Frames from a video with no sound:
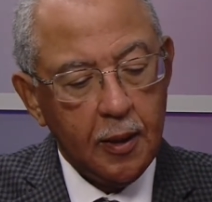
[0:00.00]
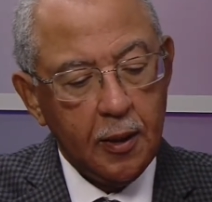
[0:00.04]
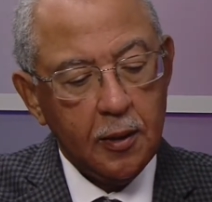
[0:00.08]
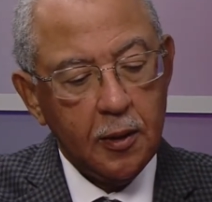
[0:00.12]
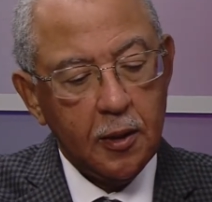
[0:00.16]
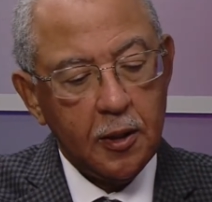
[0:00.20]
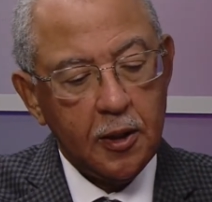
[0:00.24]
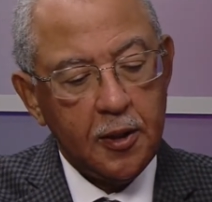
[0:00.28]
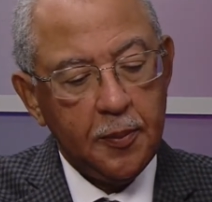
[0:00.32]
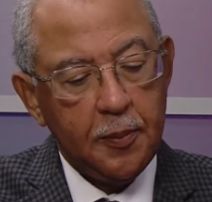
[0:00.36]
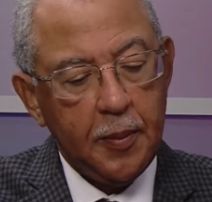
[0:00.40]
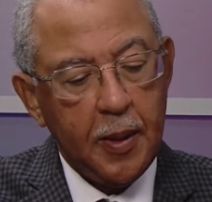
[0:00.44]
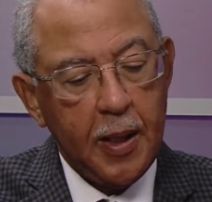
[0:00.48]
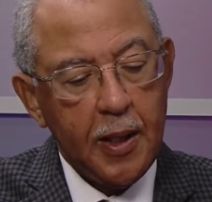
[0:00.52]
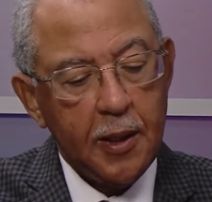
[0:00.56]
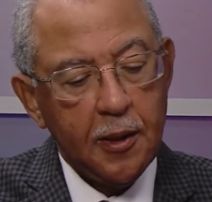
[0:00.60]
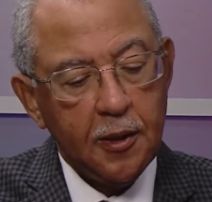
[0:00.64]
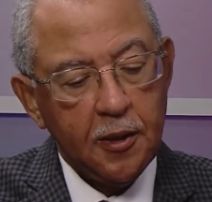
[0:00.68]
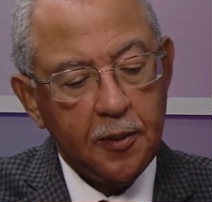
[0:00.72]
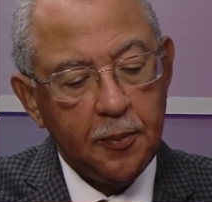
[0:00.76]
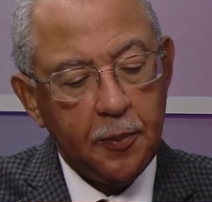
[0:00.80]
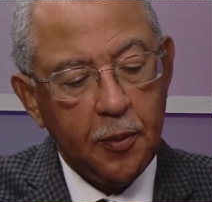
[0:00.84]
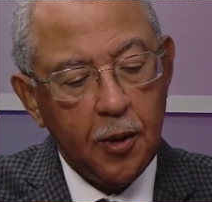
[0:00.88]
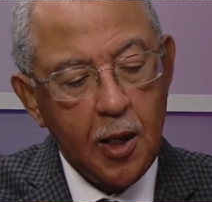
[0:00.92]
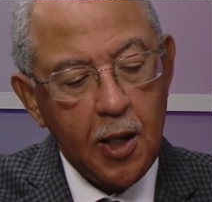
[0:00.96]
The
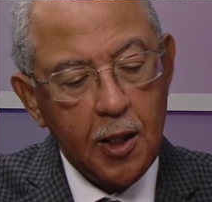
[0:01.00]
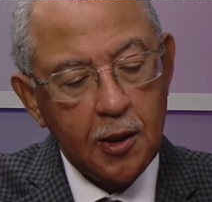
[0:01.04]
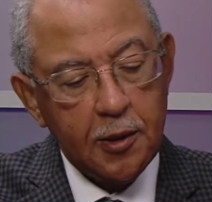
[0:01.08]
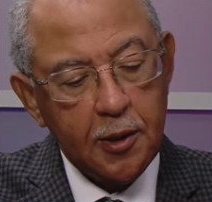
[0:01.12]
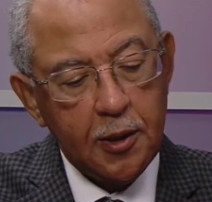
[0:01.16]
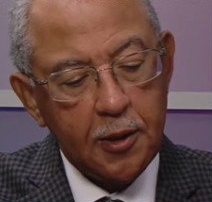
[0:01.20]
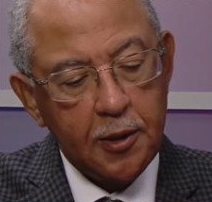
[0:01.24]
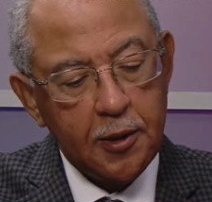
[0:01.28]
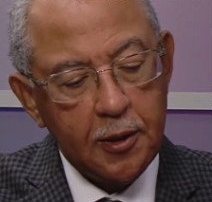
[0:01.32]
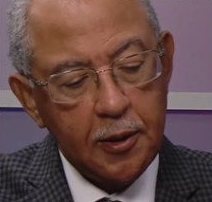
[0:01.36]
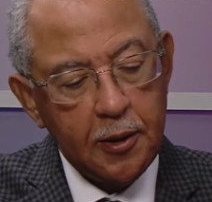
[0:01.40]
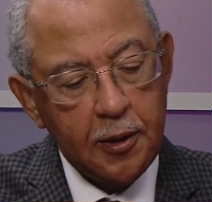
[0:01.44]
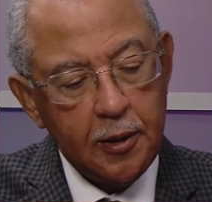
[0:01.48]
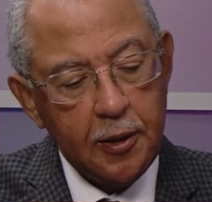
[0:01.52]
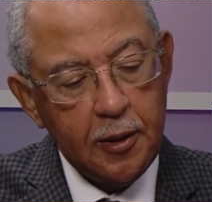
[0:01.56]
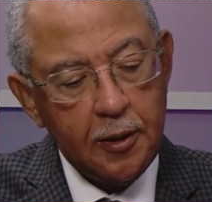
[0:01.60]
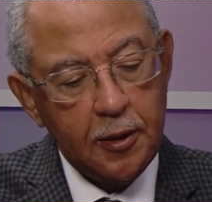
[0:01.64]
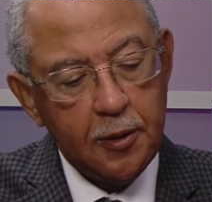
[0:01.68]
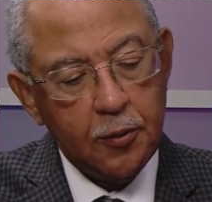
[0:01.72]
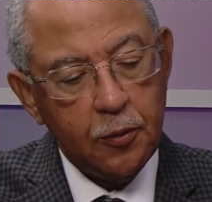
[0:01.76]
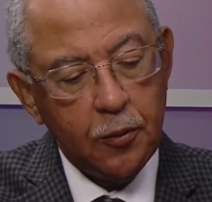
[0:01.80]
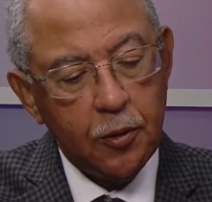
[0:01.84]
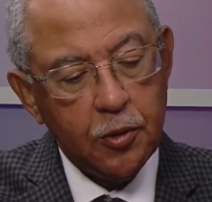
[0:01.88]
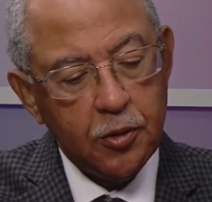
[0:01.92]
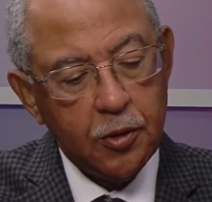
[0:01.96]
spinous
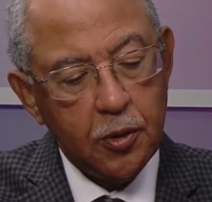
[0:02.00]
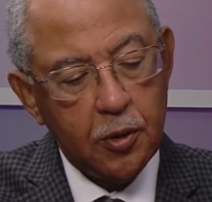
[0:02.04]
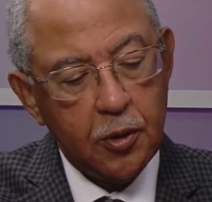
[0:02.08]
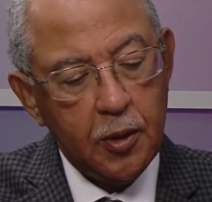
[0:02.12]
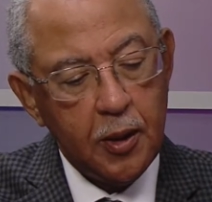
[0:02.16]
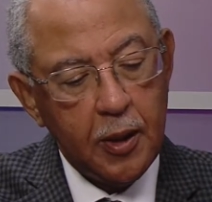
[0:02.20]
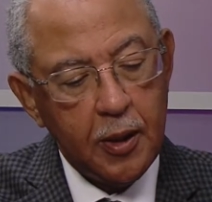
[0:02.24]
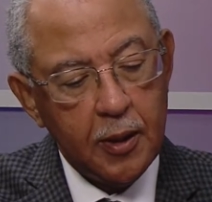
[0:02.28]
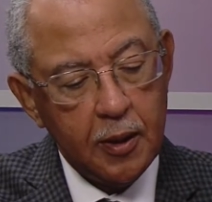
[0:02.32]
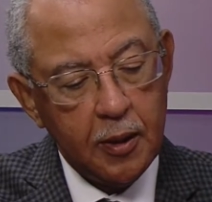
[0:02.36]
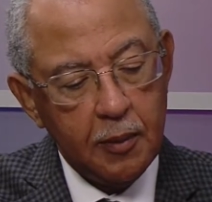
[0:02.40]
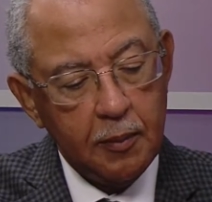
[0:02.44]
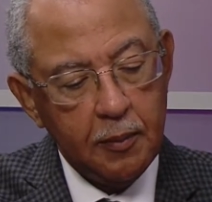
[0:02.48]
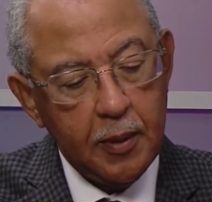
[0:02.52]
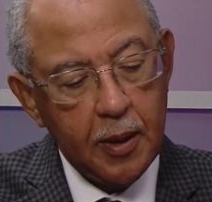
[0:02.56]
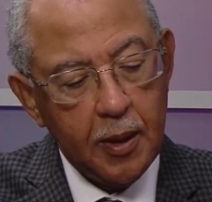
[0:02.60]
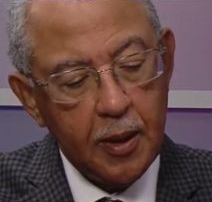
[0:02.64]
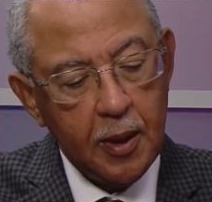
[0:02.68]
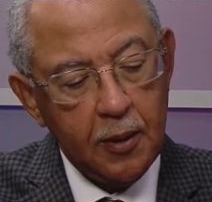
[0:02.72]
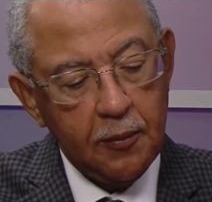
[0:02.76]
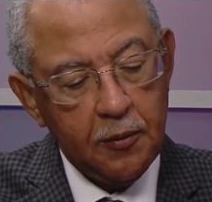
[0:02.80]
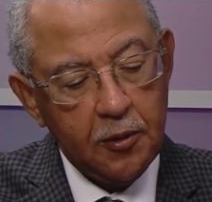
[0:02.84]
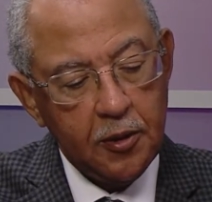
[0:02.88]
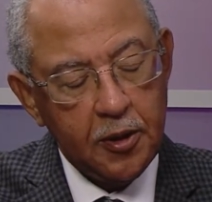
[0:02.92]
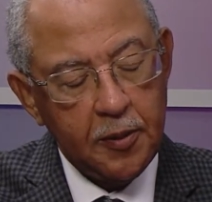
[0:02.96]
processes, which are in the
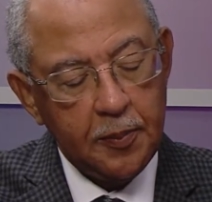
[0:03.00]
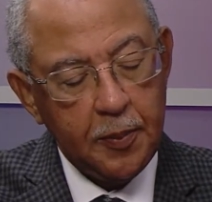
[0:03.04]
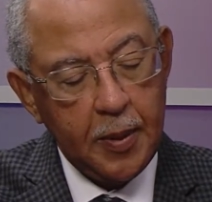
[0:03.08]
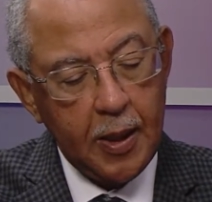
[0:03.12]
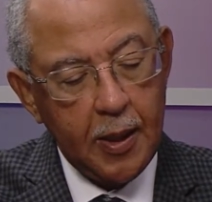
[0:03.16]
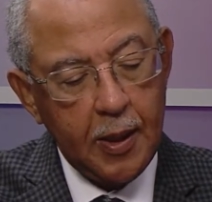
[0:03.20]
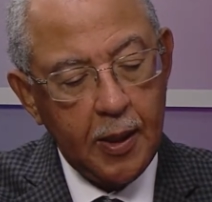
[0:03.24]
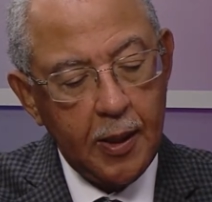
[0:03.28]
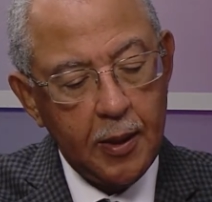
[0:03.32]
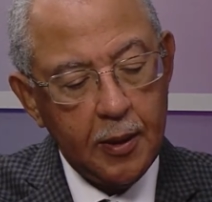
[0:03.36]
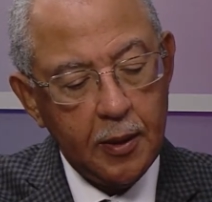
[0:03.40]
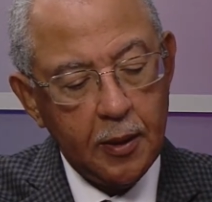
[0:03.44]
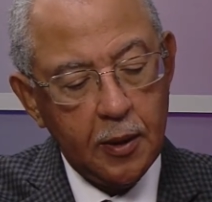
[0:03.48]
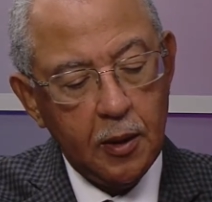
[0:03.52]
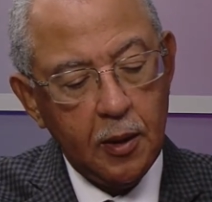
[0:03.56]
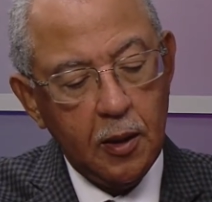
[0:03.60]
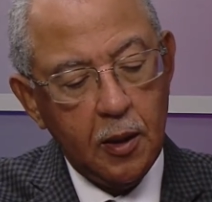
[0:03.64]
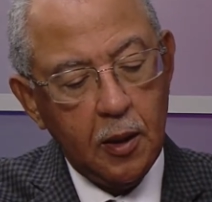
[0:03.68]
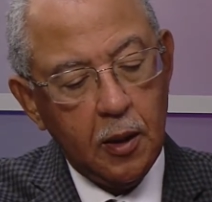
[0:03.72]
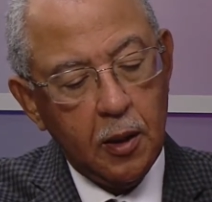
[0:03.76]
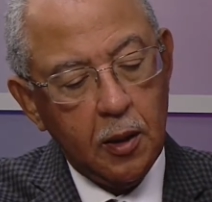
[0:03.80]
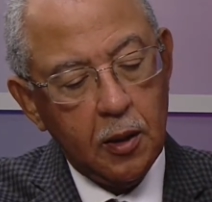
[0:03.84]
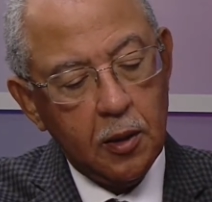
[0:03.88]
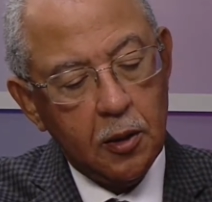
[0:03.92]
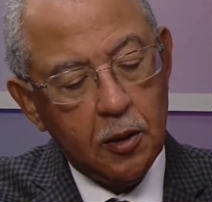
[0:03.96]
middle of the spine,
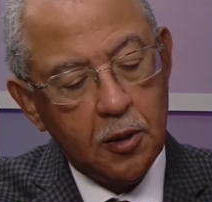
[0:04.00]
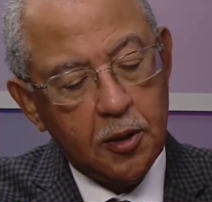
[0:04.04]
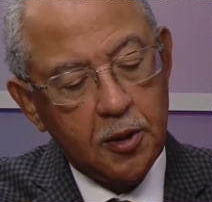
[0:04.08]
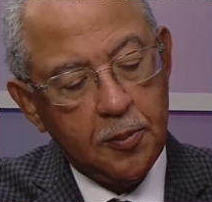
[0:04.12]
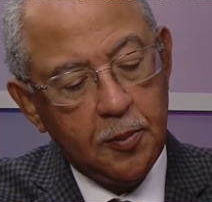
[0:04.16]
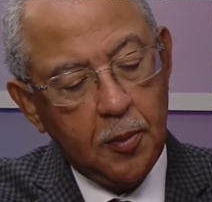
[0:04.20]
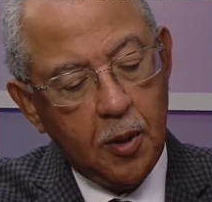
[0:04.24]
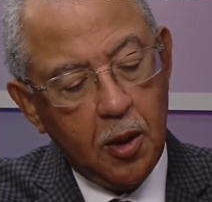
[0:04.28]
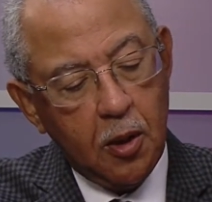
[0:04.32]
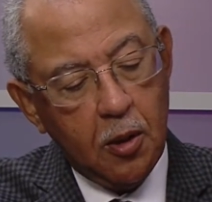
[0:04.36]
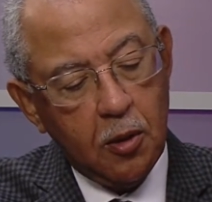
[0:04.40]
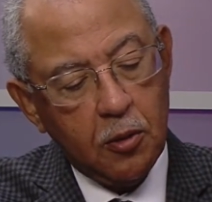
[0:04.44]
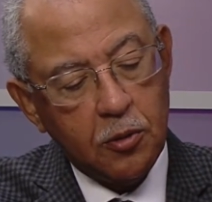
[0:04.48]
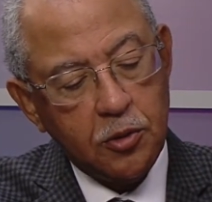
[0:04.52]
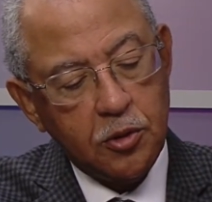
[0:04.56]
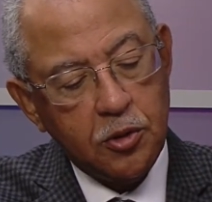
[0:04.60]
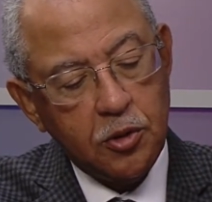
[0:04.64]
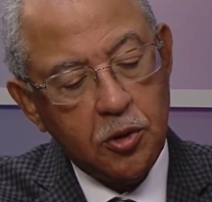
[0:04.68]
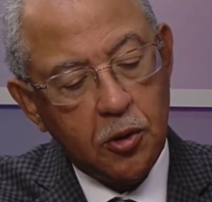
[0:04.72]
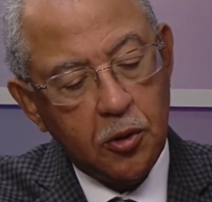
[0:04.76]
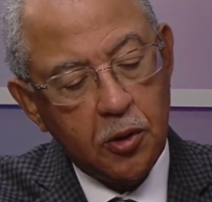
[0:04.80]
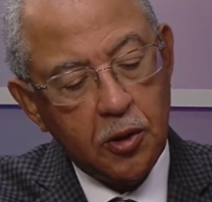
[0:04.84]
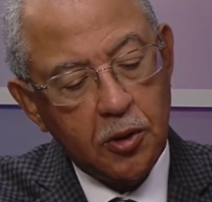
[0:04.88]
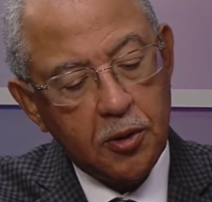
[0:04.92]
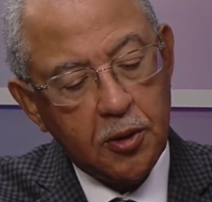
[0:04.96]
the small
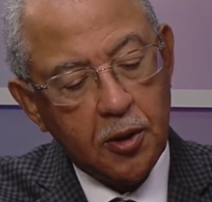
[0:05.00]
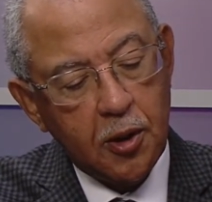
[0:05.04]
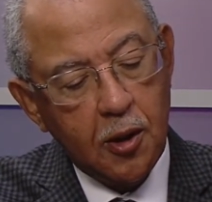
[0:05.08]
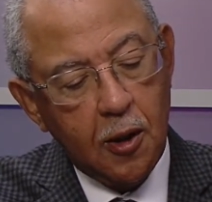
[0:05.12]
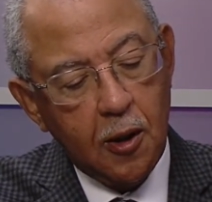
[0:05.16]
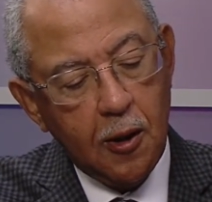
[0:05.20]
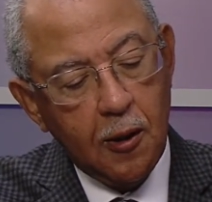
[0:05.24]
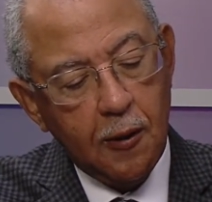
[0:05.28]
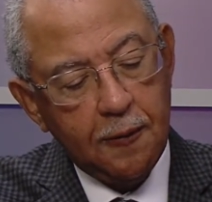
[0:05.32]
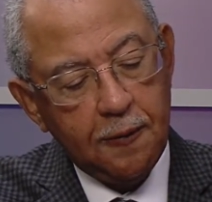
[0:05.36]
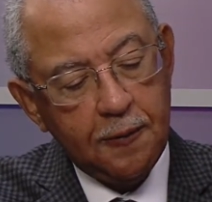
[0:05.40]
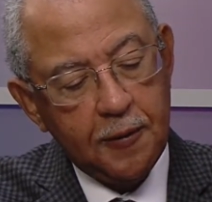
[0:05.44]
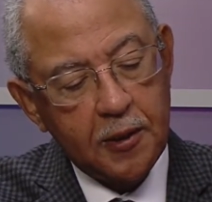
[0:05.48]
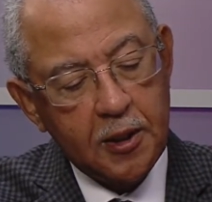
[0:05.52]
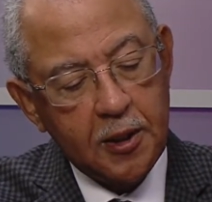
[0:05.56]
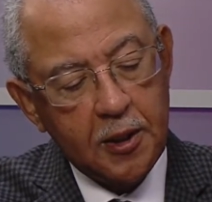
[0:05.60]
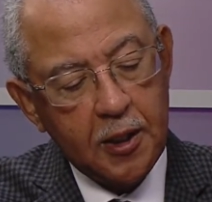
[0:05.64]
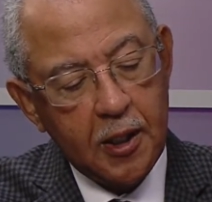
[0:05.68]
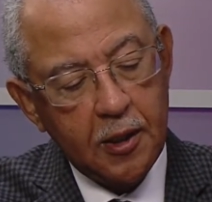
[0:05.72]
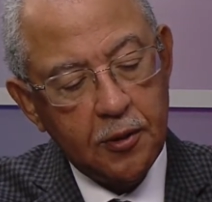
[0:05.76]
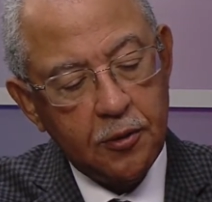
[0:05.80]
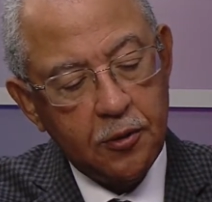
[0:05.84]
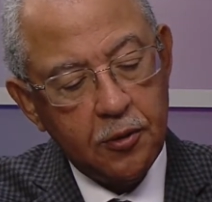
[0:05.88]
joints called facet